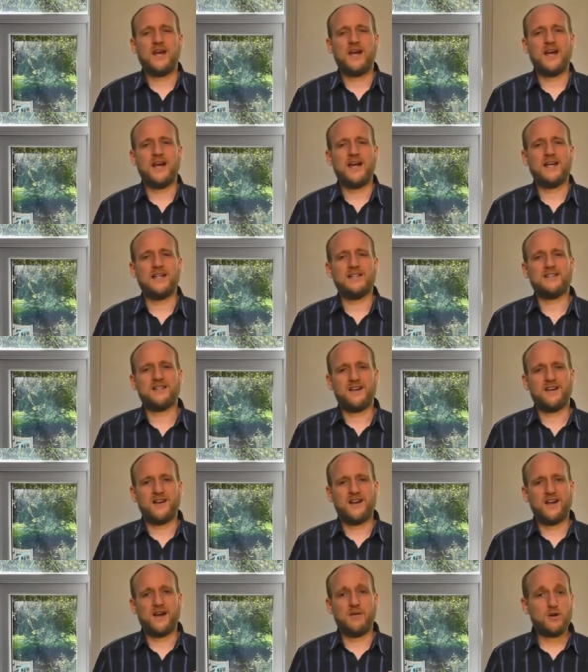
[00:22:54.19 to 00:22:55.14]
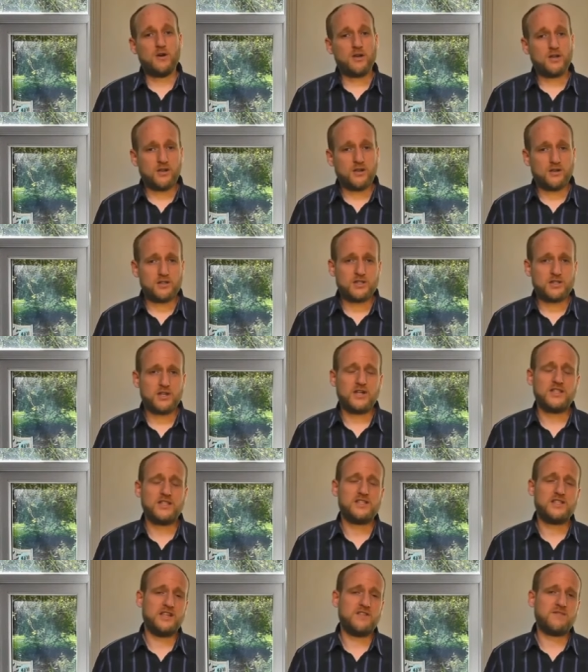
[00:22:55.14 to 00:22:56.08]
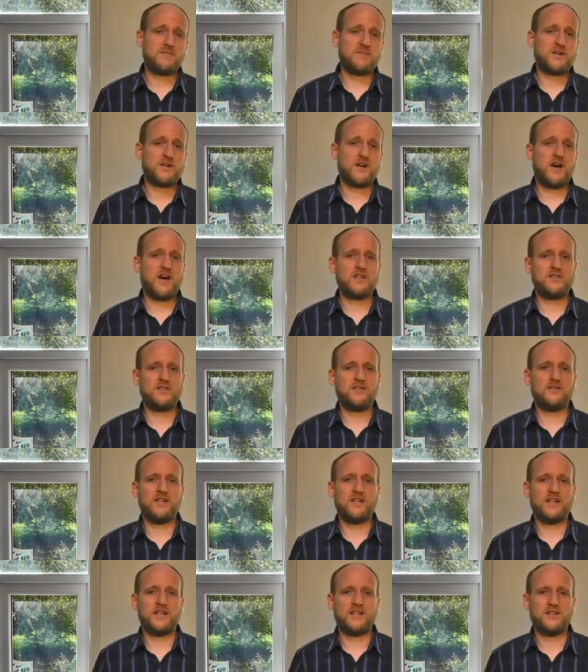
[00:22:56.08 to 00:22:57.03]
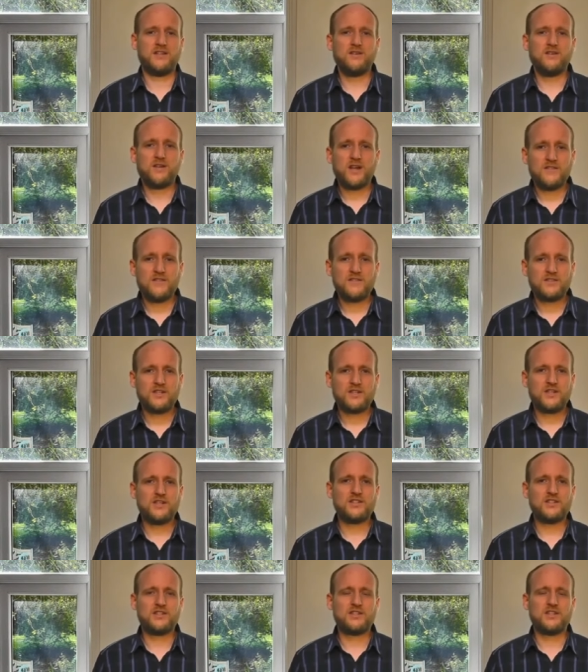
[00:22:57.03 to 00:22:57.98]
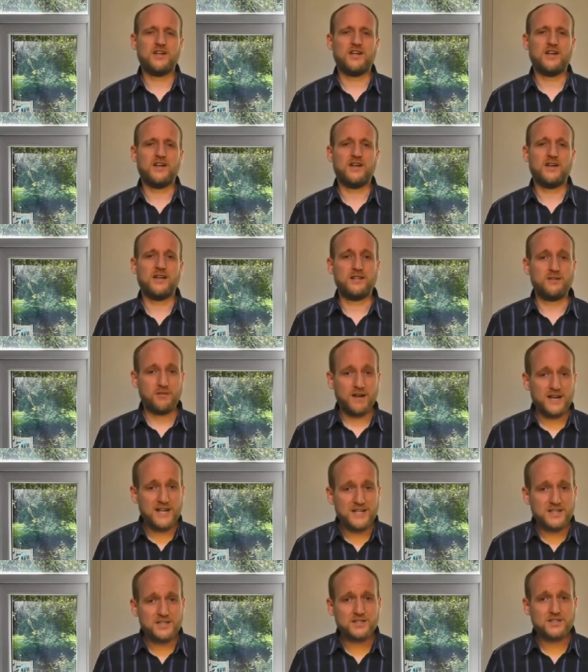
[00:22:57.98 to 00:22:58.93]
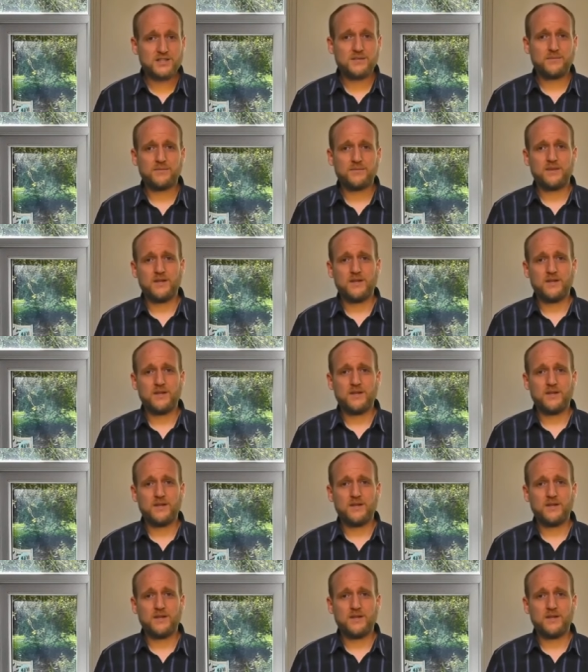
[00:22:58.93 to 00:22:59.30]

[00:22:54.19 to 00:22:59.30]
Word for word: and uh, I work alongside Stephen McCardle in New Life Church uh, in Greenwich.